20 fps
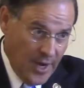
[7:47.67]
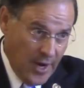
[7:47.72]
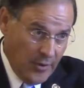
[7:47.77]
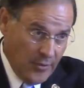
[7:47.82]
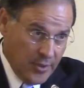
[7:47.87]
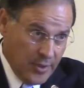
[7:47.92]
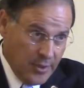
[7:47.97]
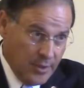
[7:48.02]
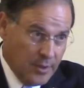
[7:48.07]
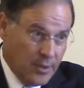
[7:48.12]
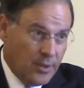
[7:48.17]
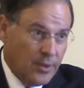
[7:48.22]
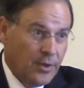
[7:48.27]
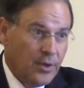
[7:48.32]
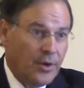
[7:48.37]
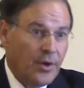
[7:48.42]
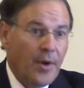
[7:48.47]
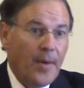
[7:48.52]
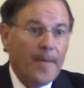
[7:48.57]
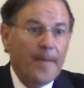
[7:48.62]
area,
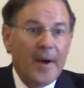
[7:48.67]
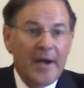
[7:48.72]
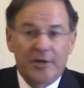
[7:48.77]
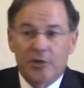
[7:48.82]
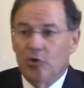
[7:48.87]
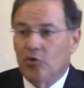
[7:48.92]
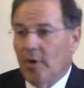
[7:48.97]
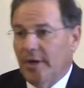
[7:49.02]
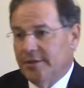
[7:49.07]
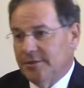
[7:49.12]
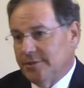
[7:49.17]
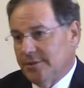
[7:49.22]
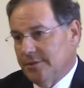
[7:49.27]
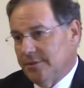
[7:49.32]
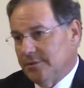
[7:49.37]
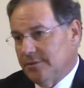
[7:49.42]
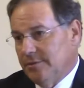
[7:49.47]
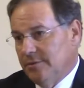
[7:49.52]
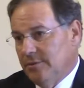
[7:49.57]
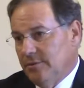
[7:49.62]
by
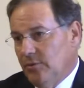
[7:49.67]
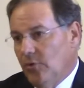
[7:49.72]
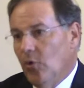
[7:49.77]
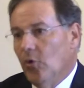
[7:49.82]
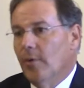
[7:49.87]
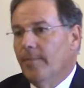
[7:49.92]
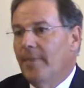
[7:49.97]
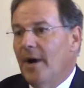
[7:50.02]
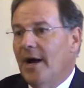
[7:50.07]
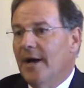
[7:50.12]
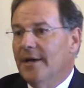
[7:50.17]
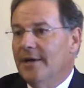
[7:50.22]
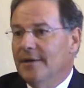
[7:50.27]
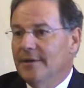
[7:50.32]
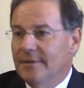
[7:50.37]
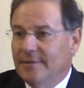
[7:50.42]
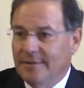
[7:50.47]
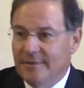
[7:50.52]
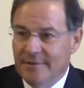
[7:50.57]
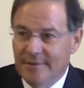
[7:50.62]
crisis or by
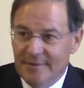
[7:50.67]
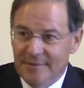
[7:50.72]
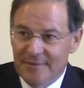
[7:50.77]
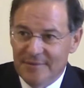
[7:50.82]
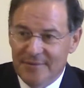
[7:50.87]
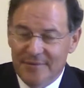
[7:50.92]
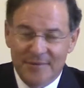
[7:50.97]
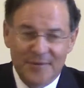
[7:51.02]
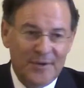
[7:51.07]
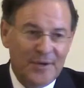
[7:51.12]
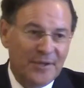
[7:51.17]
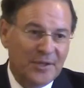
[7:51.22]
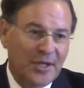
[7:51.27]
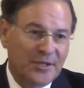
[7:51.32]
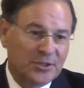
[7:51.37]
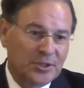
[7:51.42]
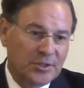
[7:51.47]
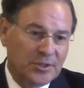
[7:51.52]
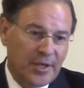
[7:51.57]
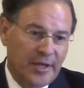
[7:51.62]

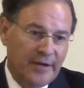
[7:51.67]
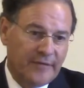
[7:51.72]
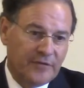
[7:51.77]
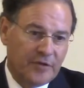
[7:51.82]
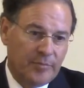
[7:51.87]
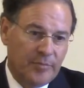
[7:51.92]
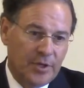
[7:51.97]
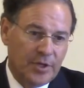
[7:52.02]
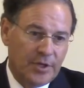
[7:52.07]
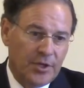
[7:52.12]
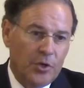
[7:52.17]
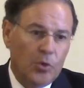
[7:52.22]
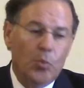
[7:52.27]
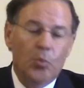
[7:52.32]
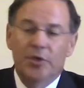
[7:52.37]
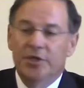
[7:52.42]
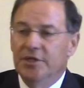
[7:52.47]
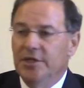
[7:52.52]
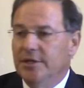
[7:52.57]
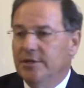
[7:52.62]
legislative
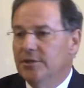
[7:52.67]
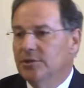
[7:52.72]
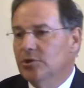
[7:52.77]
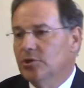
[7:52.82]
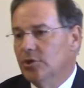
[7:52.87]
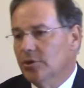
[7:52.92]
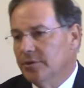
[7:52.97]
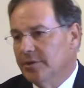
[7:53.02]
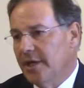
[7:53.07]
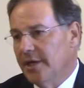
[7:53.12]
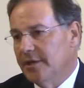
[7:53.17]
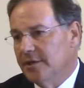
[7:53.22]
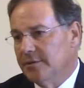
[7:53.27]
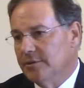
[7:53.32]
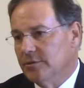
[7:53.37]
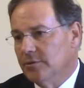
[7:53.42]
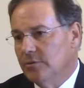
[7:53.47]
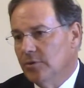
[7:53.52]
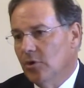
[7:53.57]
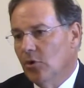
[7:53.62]
committee. We need to turn that
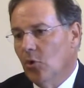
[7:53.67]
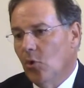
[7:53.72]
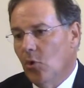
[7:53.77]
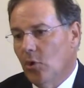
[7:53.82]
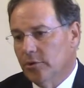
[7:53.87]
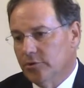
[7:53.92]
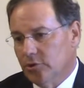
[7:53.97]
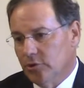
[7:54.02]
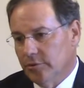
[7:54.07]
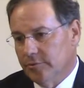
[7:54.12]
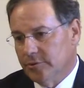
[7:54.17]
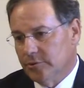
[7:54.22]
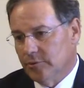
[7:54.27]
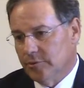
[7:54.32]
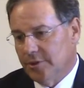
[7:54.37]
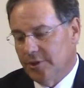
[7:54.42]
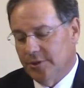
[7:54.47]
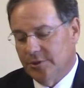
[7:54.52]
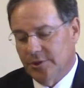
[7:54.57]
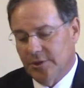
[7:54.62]
into long-term
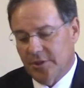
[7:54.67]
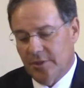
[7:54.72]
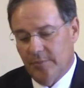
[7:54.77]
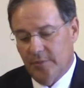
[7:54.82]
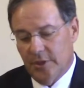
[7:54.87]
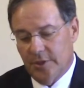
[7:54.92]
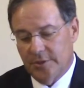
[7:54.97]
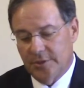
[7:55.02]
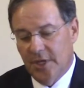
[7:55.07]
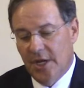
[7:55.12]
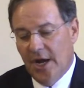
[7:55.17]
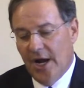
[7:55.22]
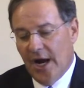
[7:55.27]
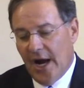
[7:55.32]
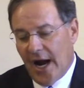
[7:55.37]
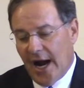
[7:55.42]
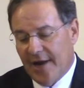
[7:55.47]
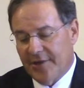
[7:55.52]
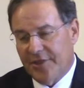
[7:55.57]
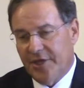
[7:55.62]
strategic committees.
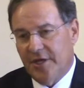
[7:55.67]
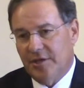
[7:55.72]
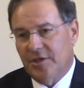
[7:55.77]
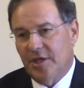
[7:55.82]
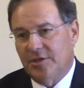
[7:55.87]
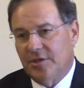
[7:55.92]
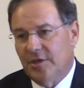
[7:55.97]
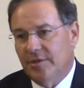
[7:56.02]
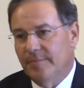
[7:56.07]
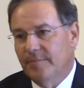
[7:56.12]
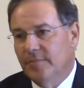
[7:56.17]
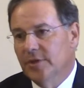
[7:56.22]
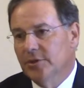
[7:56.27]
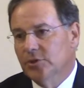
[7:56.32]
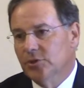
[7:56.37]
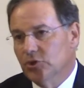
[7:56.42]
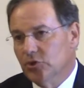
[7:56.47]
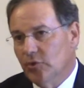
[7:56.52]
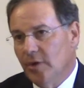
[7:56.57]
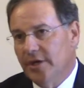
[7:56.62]
I think that the
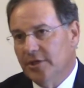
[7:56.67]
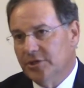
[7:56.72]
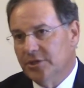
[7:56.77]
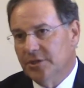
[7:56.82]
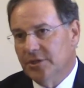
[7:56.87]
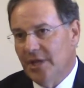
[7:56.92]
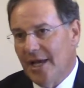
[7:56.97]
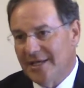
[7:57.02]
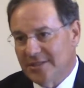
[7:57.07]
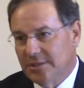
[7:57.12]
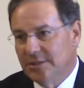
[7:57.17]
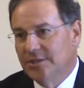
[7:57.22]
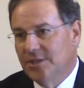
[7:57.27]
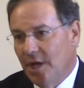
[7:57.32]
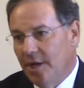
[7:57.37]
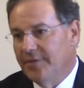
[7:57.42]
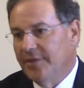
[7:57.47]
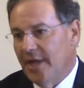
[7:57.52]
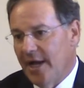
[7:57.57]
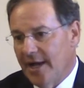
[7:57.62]
administration has
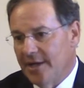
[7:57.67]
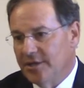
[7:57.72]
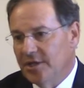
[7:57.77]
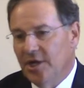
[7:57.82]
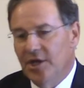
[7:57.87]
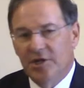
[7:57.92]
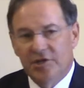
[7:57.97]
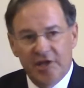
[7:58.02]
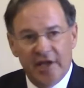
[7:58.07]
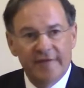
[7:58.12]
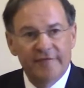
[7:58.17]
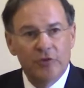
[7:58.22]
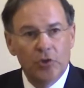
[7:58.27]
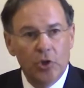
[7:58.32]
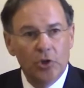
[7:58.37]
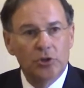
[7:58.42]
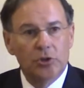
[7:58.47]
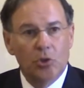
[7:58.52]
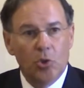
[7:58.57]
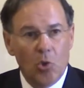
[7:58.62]
done that. They
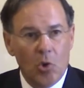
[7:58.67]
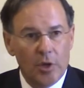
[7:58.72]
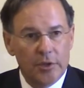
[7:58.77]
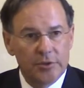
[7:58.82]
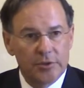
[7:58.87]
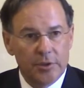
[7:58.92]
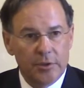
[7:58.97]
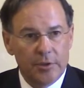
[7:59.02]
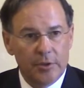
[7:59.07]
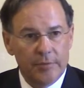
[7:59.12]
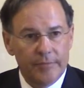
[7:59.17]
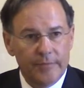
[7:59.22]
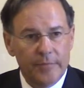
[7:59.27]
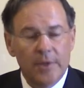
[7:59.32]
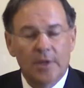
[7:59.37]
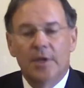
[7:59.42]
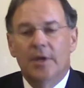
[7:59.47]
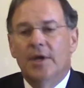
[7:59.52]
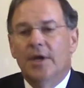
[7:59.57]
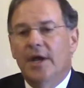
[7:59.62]
look long-term,
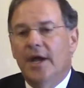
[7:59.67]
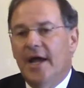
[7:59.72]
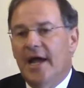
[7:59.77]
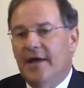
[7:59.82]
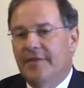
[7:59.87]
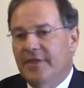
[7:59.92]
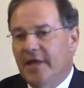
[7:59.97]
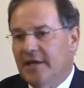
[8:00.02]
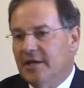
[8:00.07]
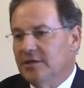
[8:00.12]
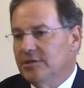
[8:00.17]
and they